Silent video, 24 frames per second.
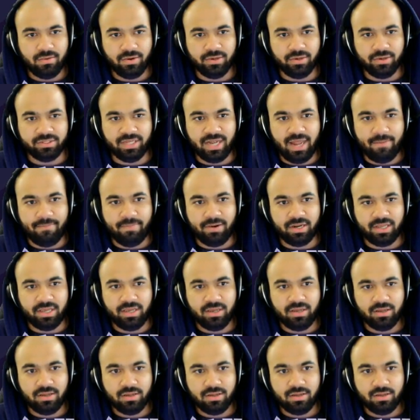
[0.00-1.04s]
Where's it at, buddy?
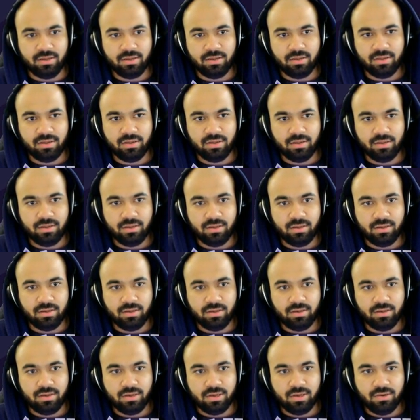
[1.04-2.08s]

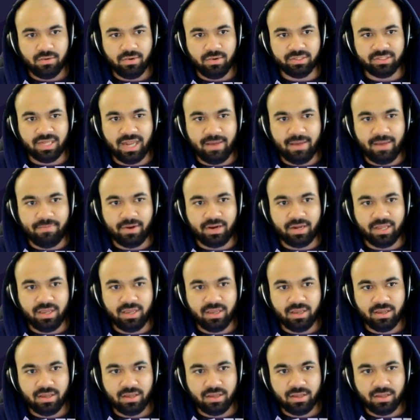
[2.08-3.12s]
Where's it at, buddy?